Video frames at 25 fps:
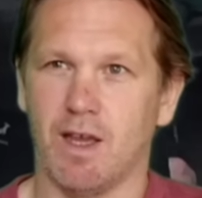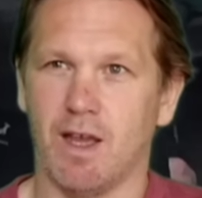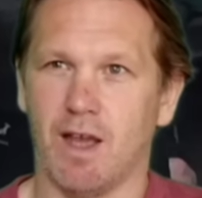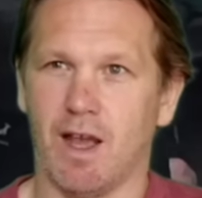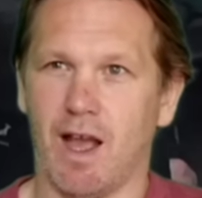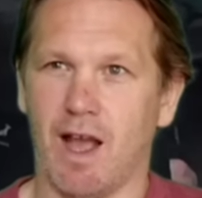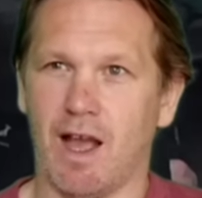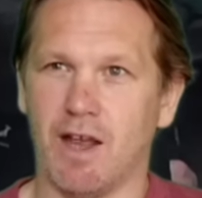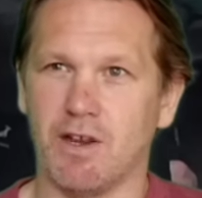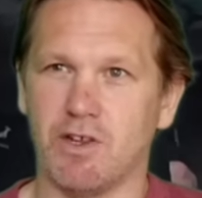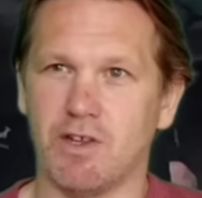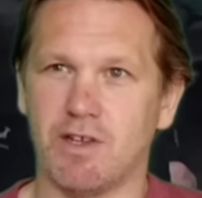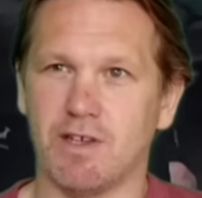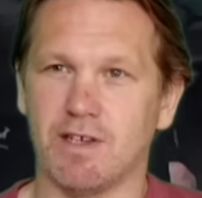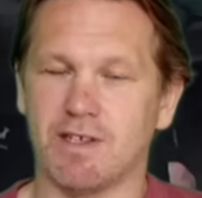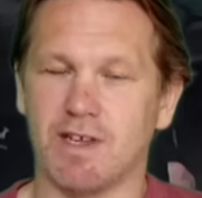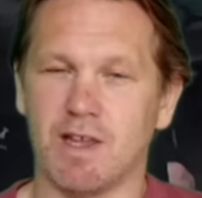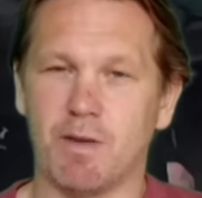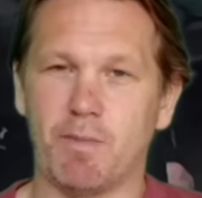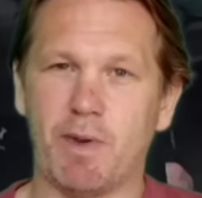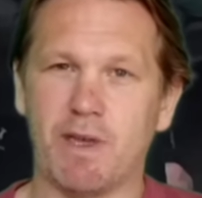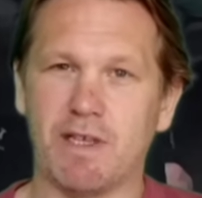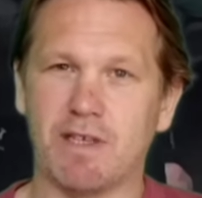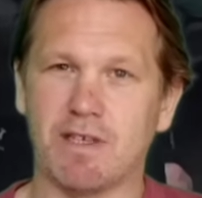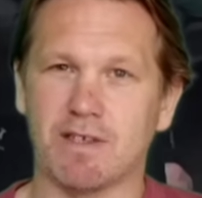And you can see
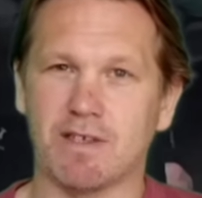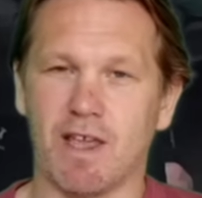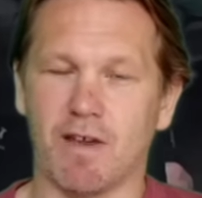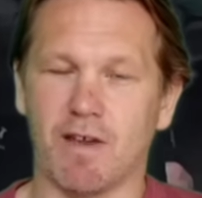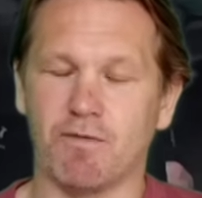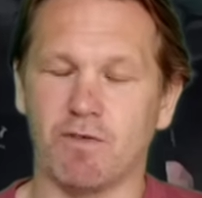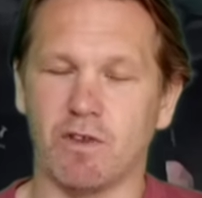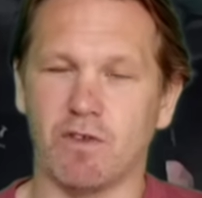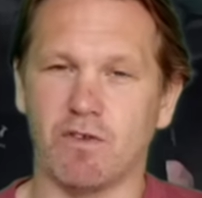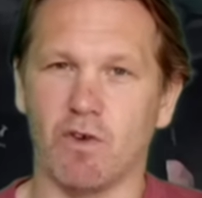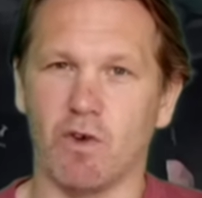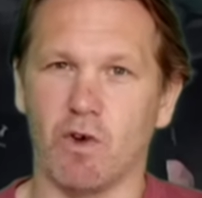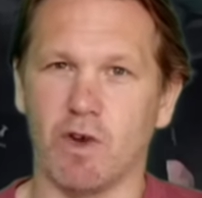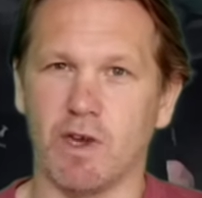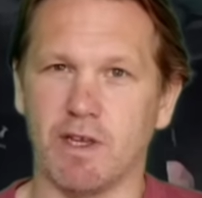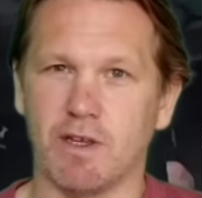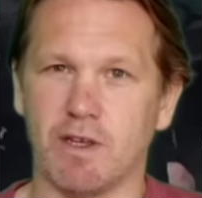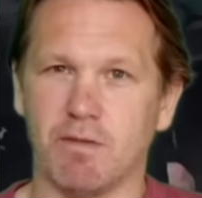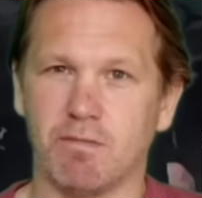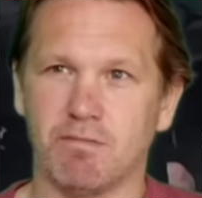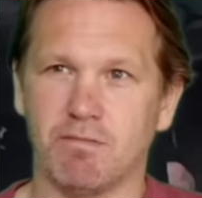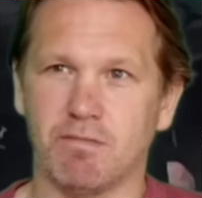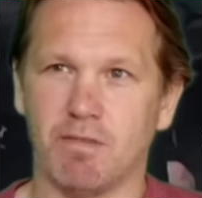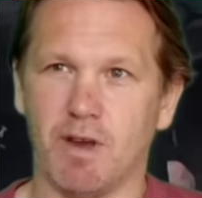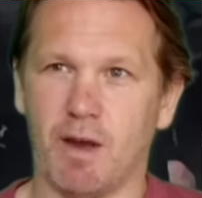Peter Steff-Tatoy.
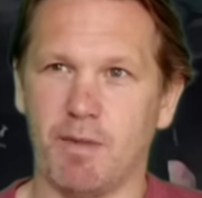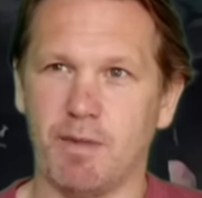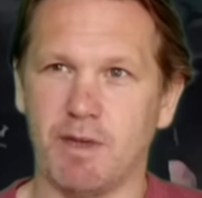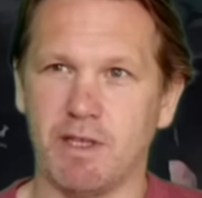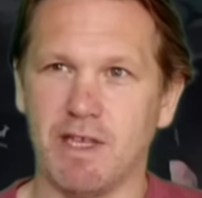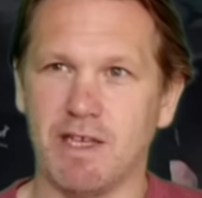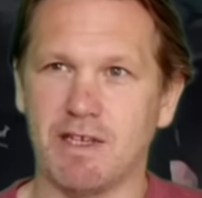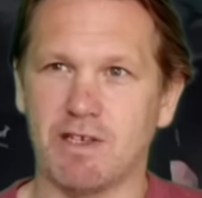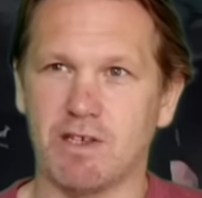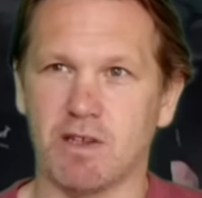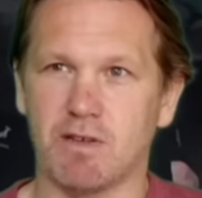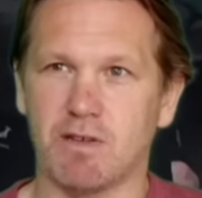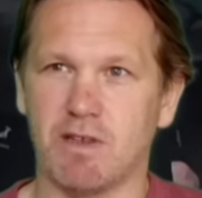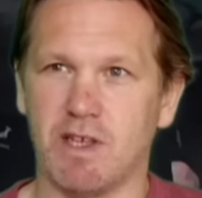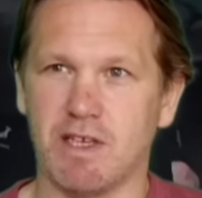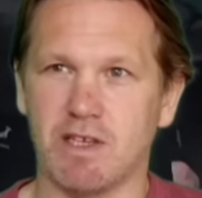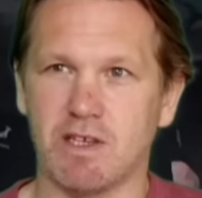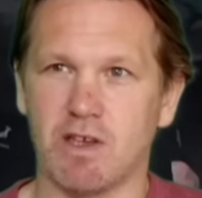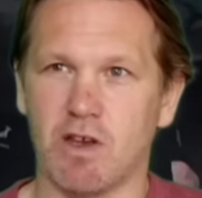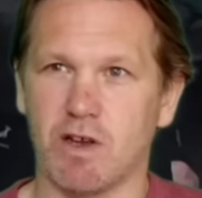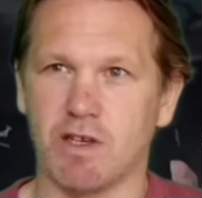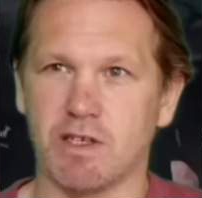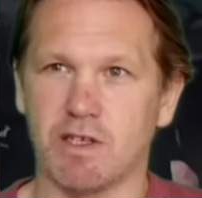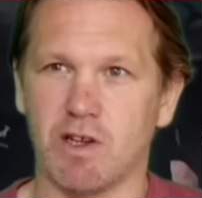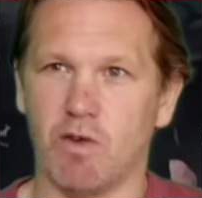I mean, these are
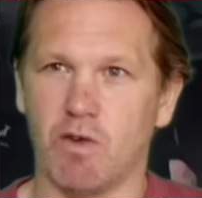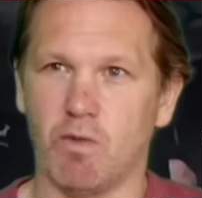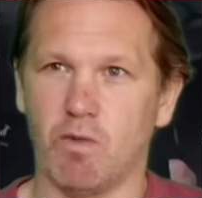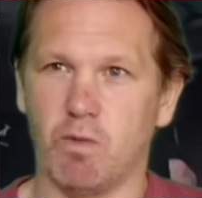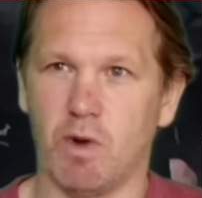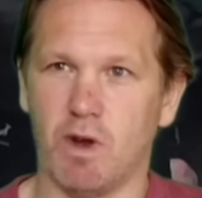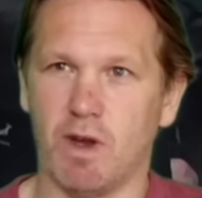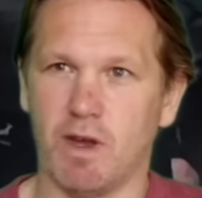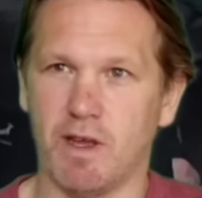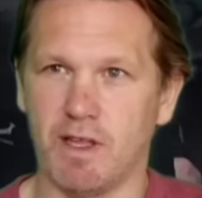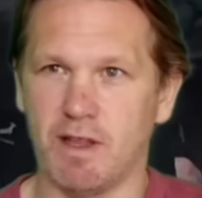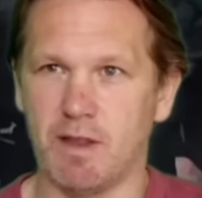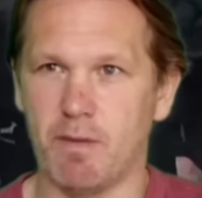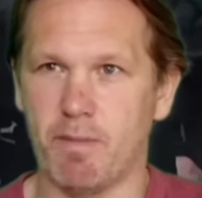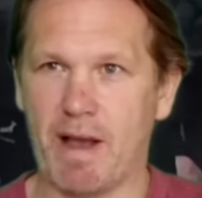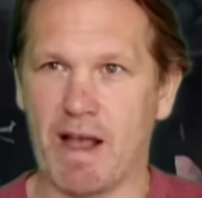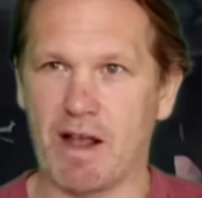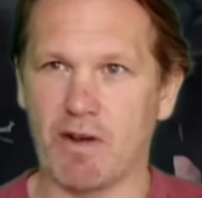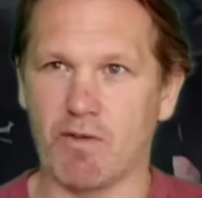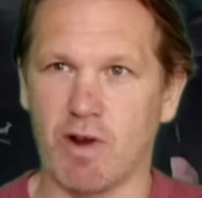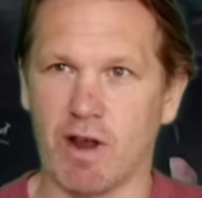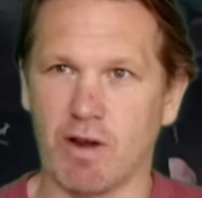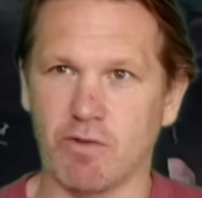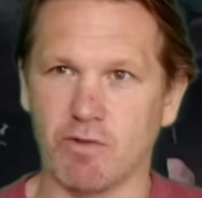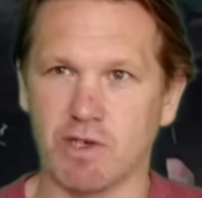guys that are in the
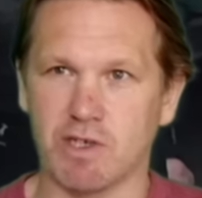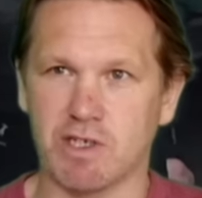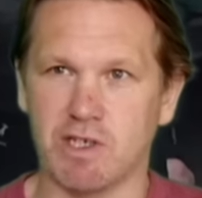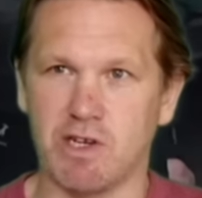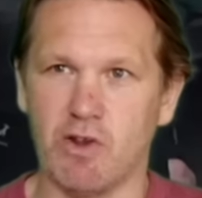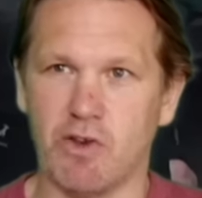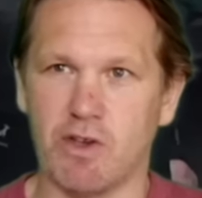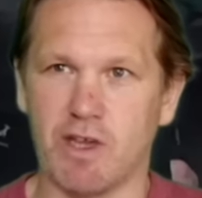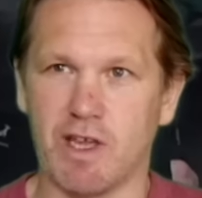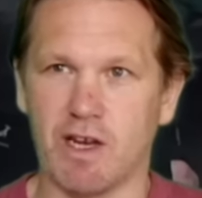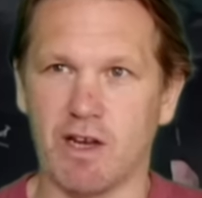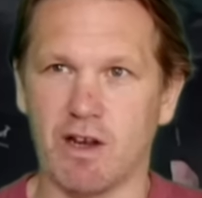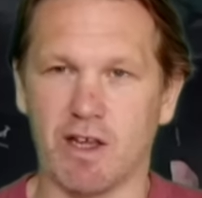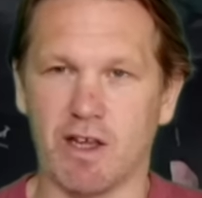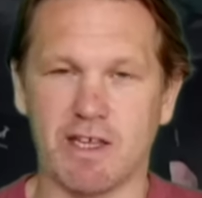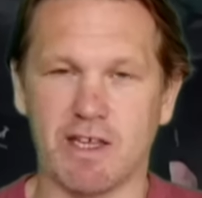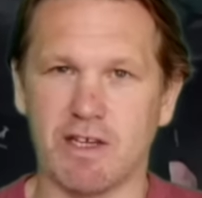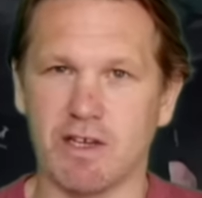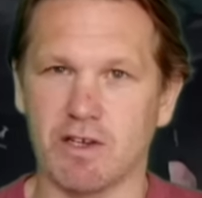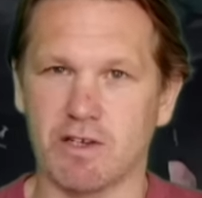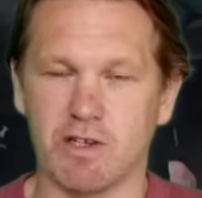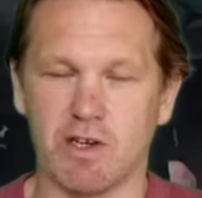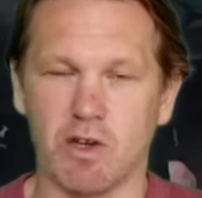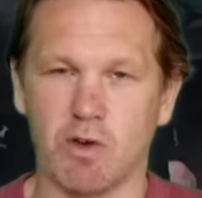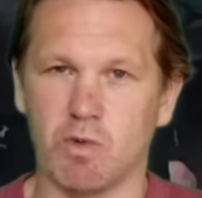background just looking like he
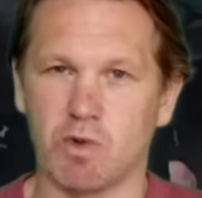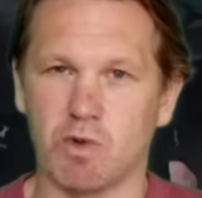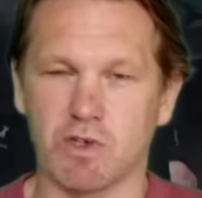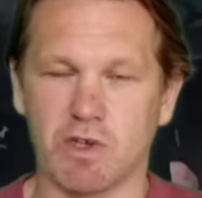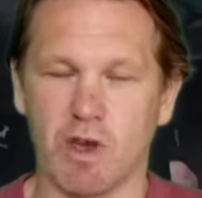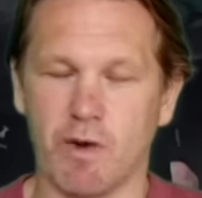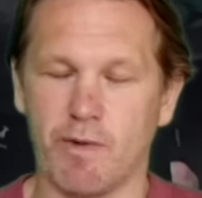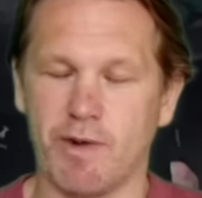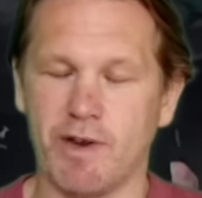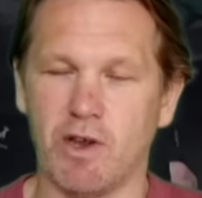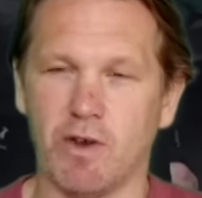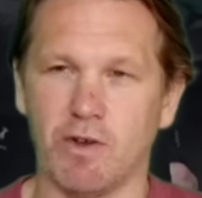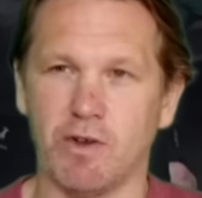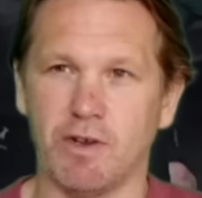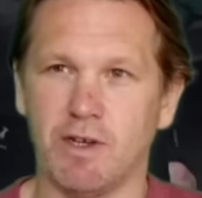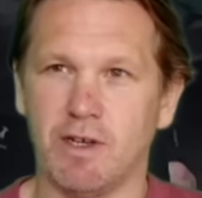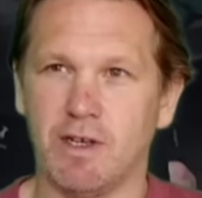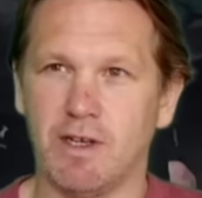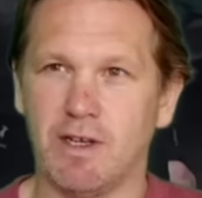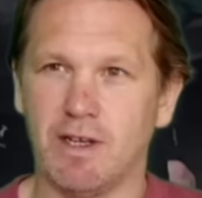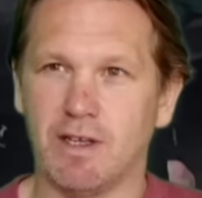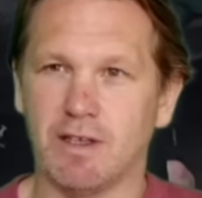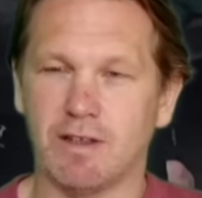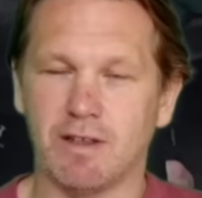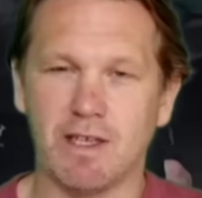doesn't know what's going on.
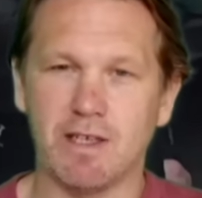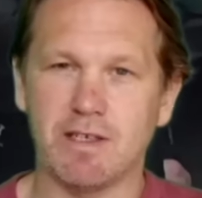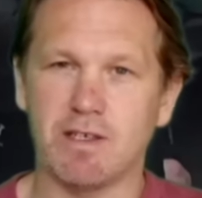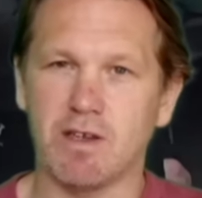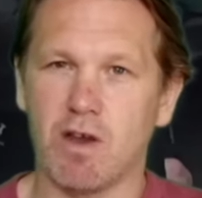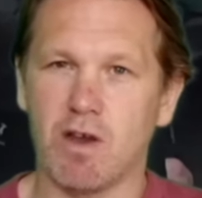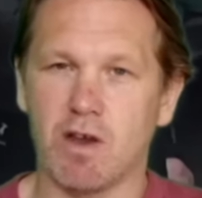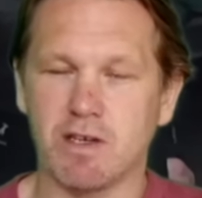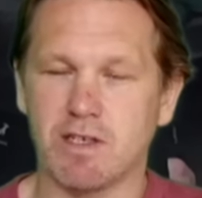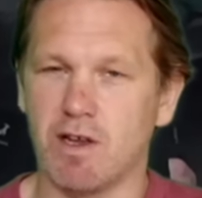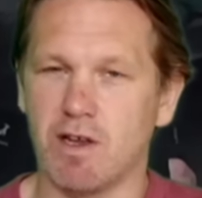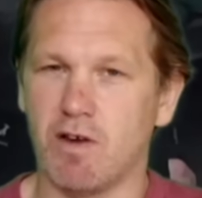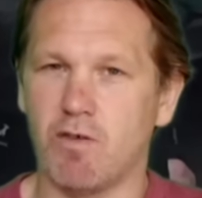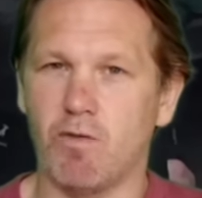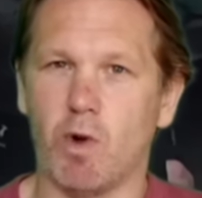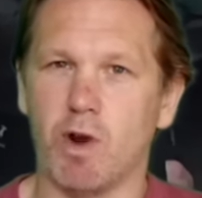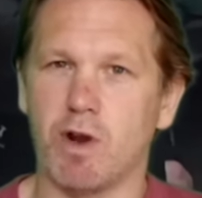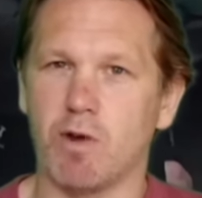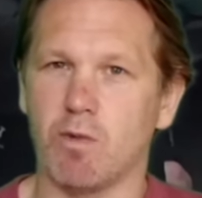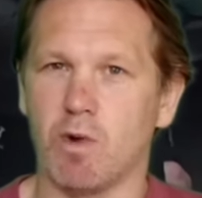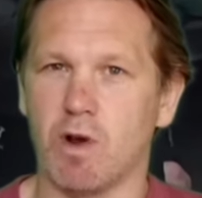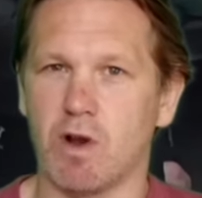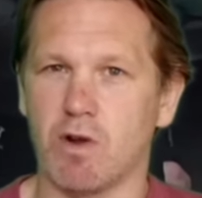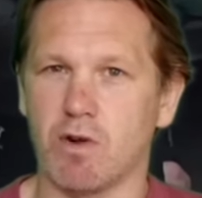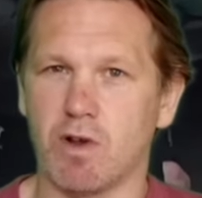These are guys that have won a
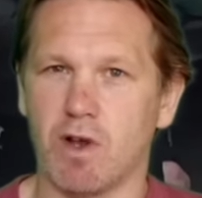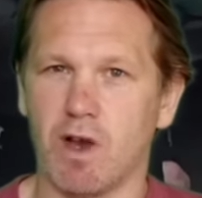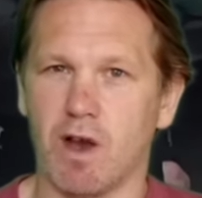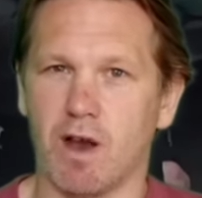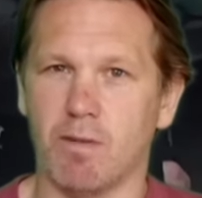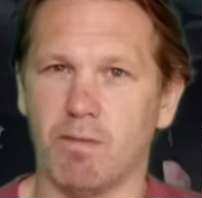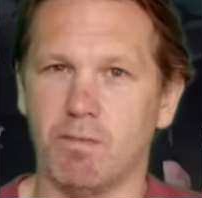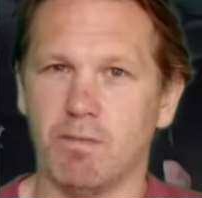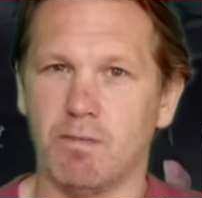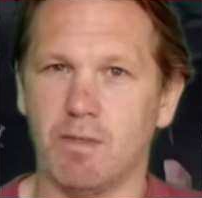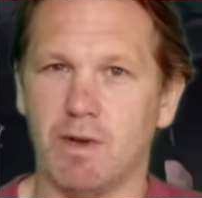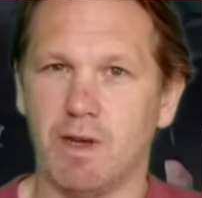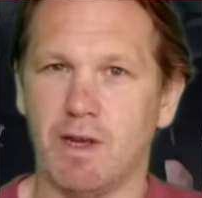World Cup.